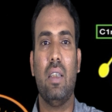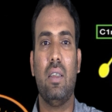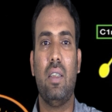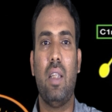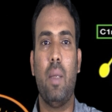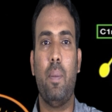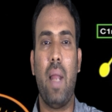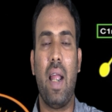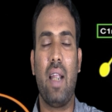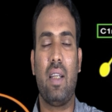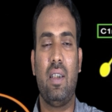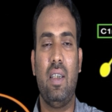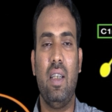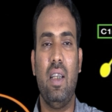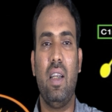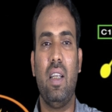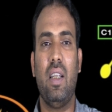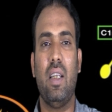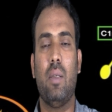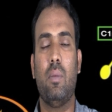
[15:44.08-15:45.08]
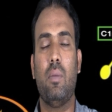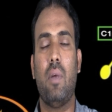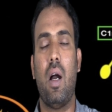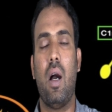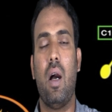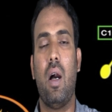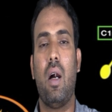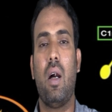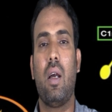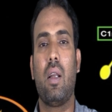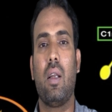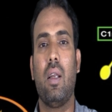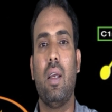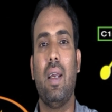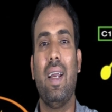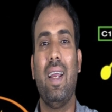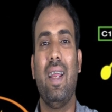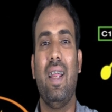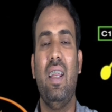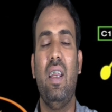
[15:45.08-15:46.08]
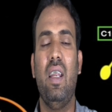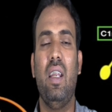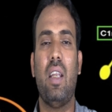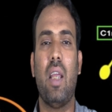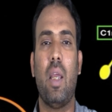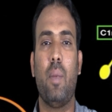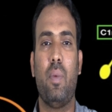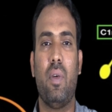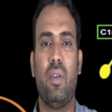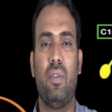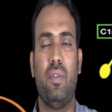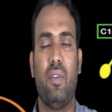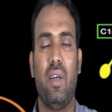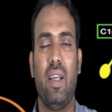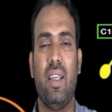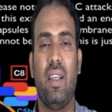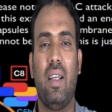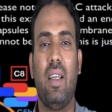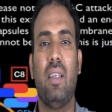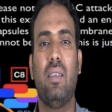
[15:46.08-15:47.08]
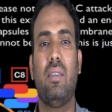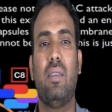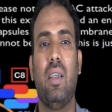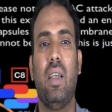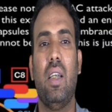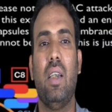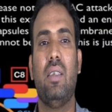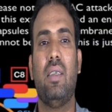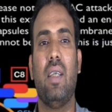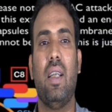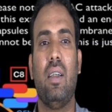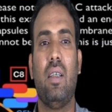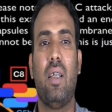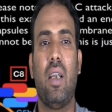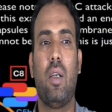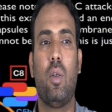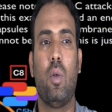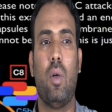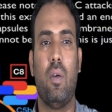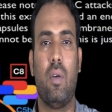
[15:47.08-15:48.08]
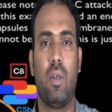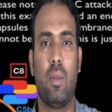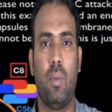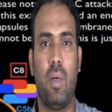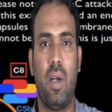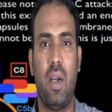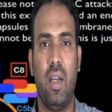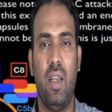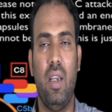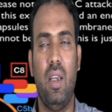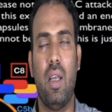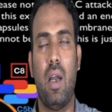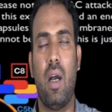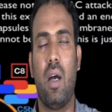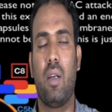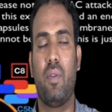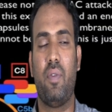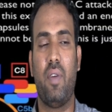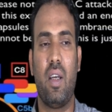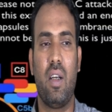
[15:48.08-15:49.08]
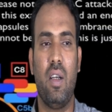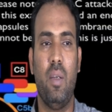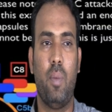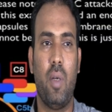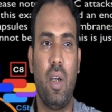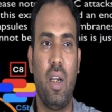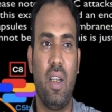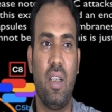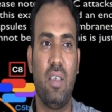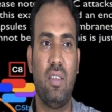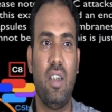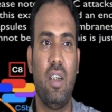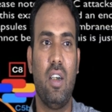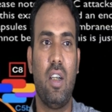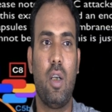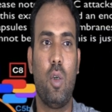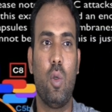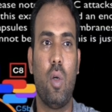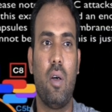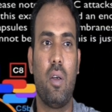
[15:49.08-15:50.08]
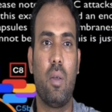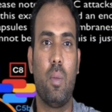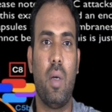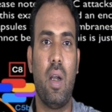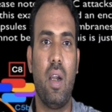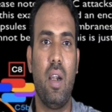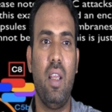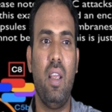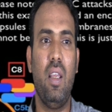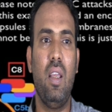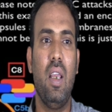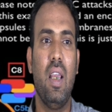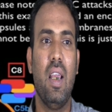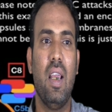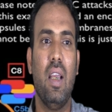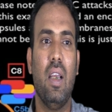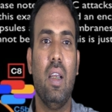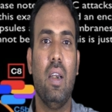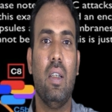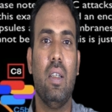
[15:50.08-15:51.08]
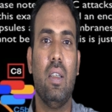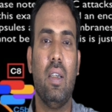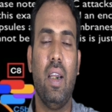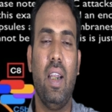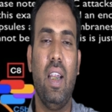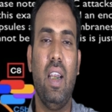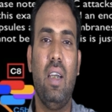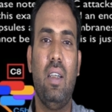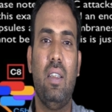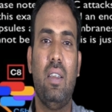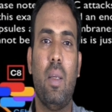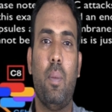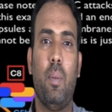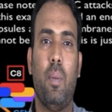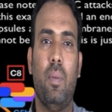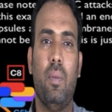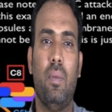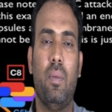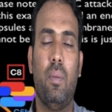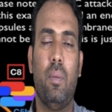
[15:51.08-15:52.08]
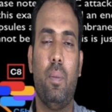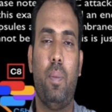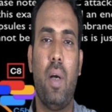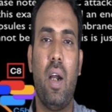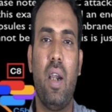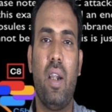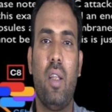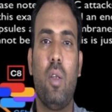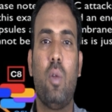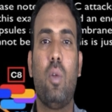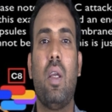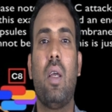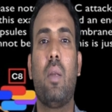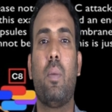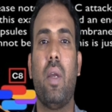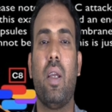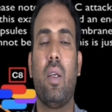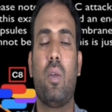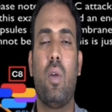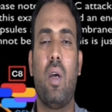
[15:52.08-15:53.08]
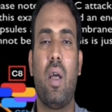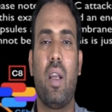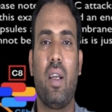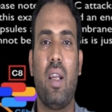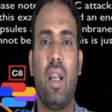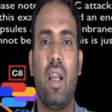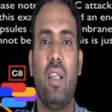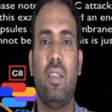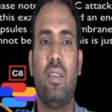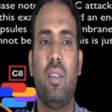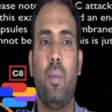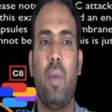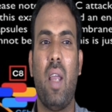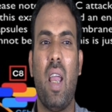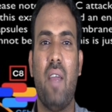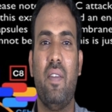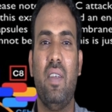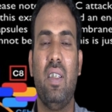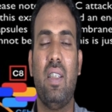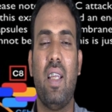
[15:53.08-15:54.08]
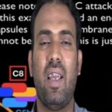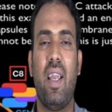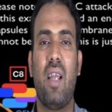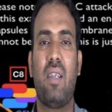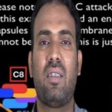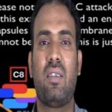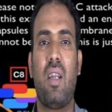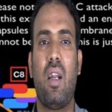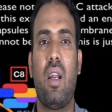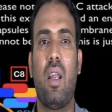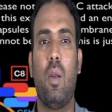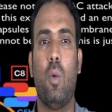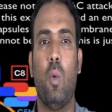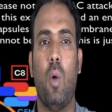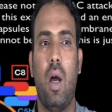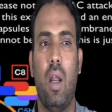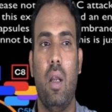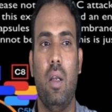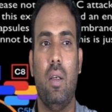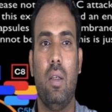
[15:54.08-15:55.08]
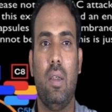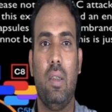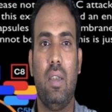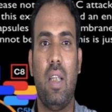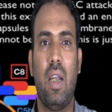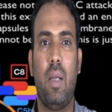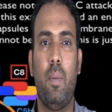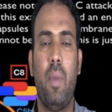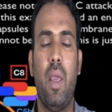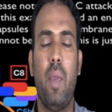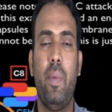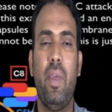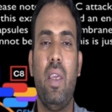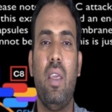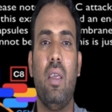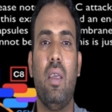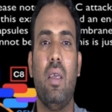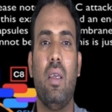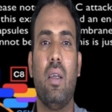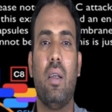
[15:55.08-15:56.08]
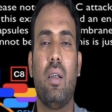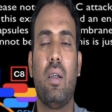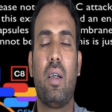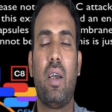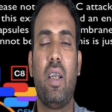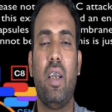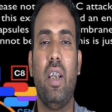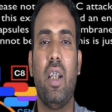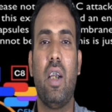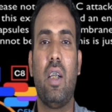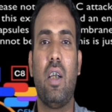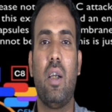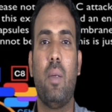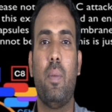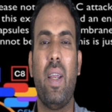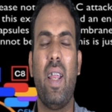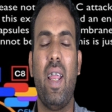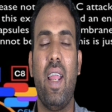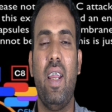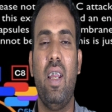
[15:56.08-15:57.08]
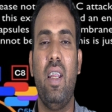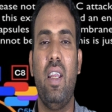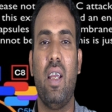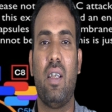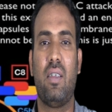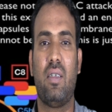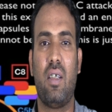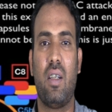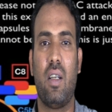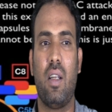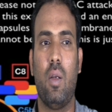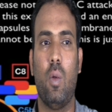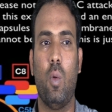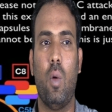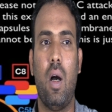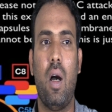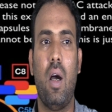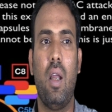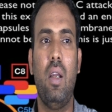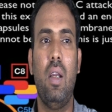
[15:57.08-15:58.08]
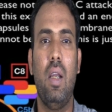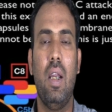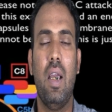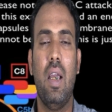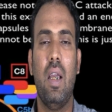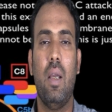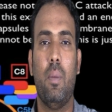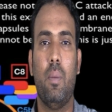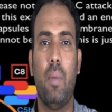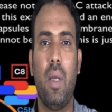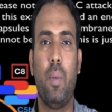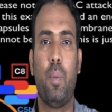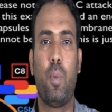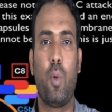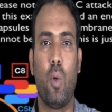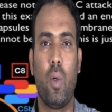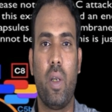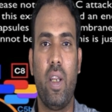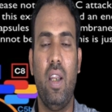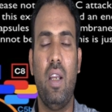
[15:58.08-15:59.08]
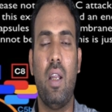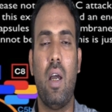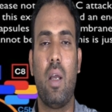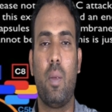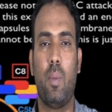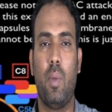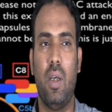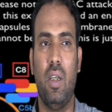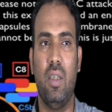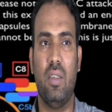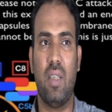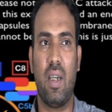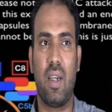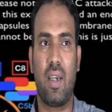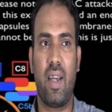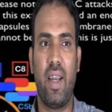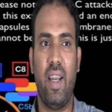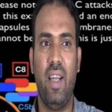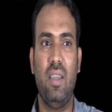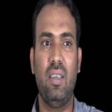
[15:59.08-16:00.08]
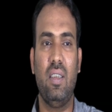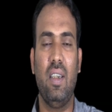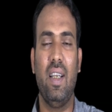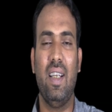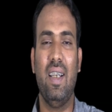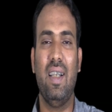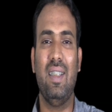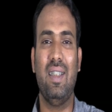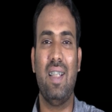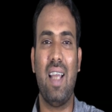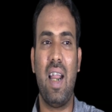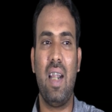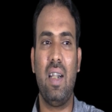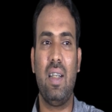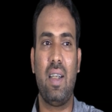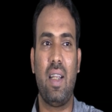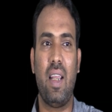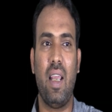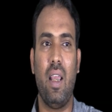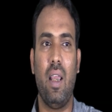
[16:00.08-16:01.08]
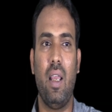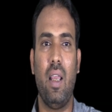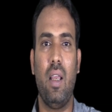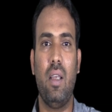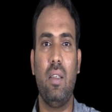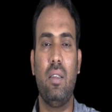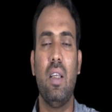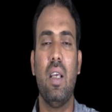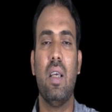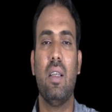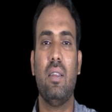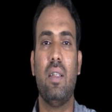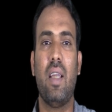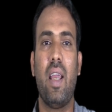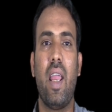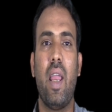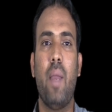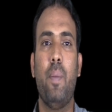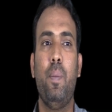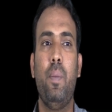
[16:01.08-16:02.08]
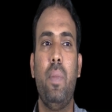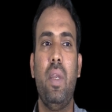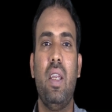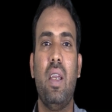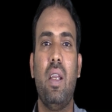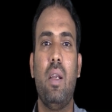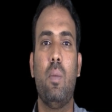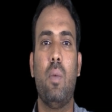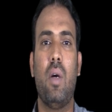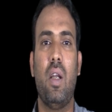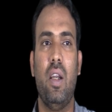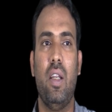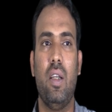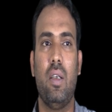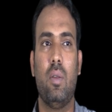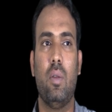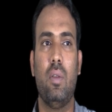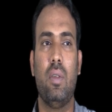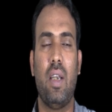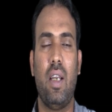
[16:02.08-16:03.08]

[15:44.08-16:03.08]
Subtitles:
the bacterium or any type of virus is entered to our body or foreign particles entered to our body. If the particular microorganism having the external wall that may be created by any external wall by protein or polysaccharides, in that case the MBL molecule,